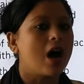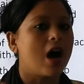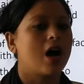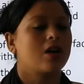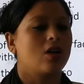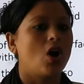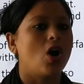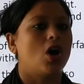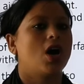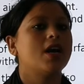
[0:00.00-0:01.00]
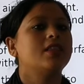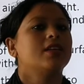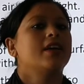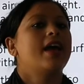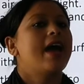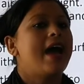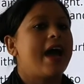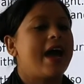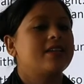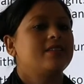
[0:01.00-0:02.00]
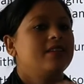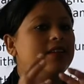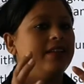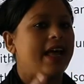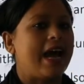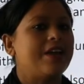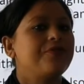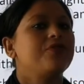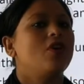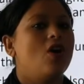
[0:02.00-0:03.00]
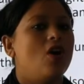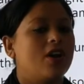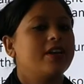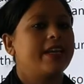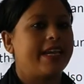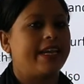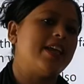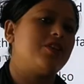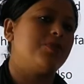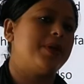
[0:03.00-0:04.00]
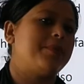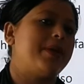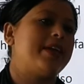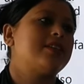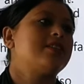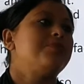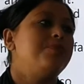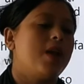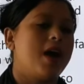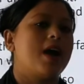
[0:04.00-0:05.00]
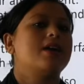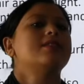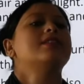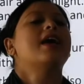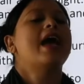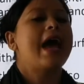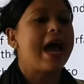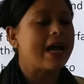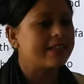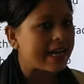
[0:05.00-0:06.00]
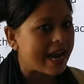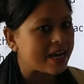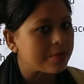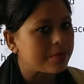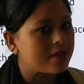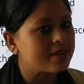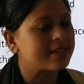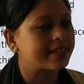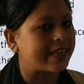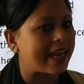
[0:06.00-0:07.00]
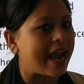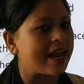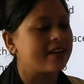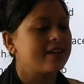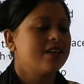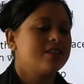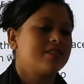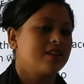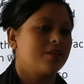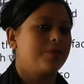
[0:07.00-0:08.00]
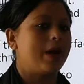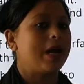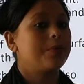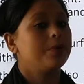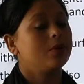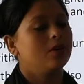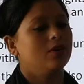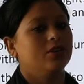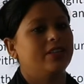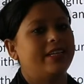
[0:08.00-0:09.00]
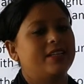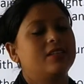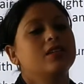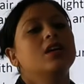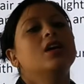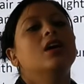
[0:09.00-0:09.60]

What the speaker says: our earth has life on it. Human beings, plants and animals can survive on this